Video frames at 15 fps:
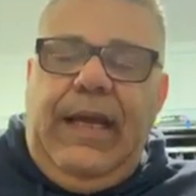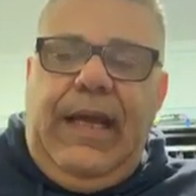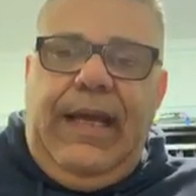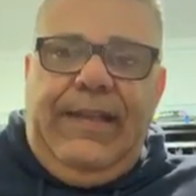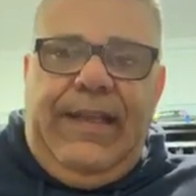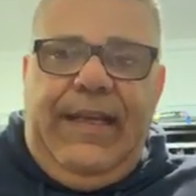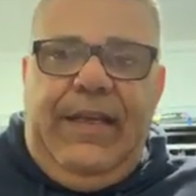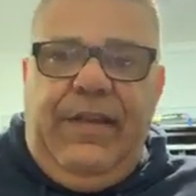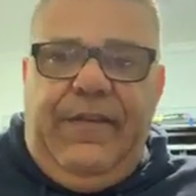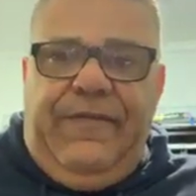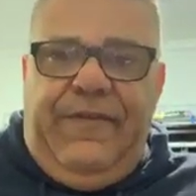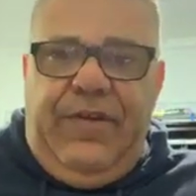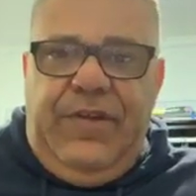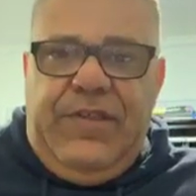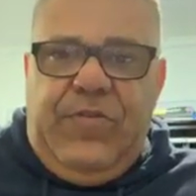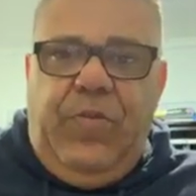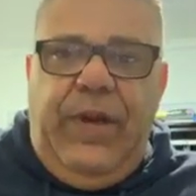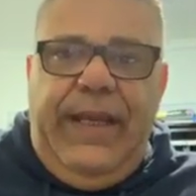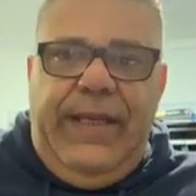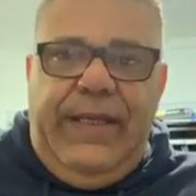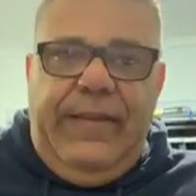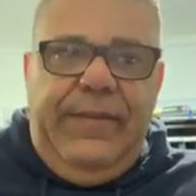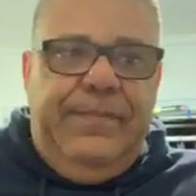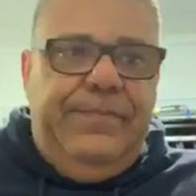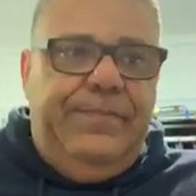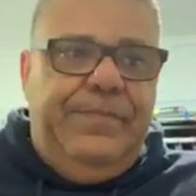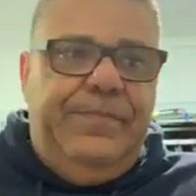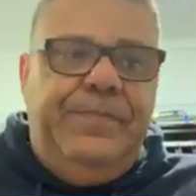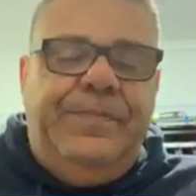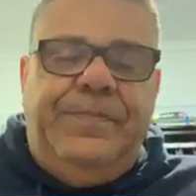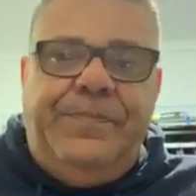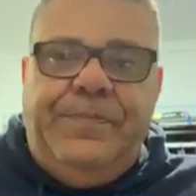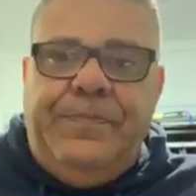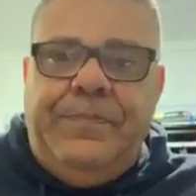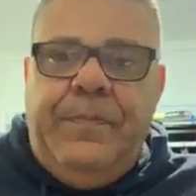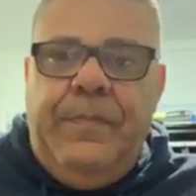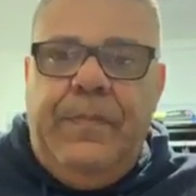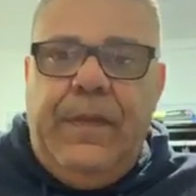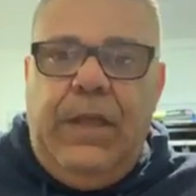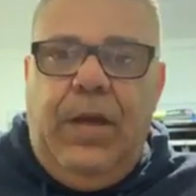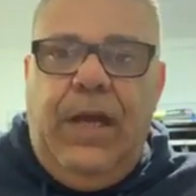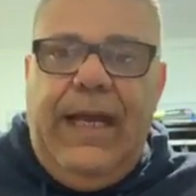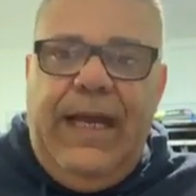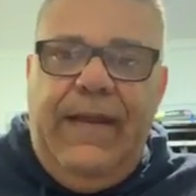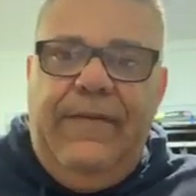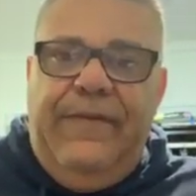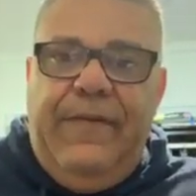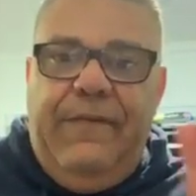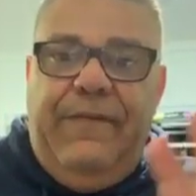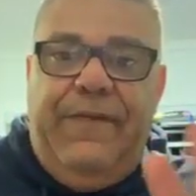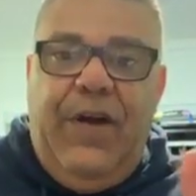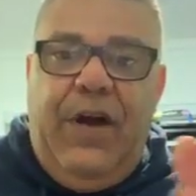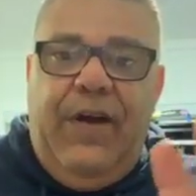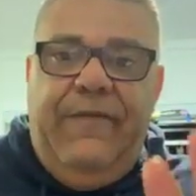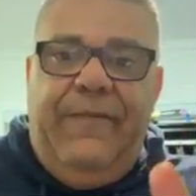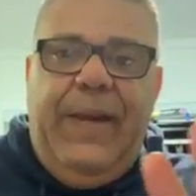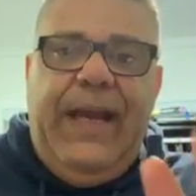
At the end of the first week, I have 5